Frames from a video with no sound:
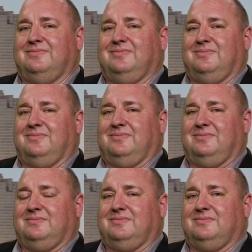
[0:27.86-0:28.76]

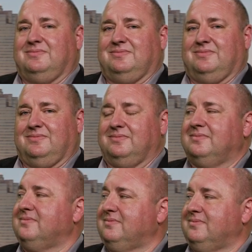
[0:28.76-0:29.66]

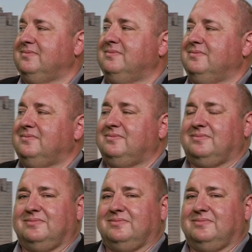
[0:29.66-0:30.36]
(silent)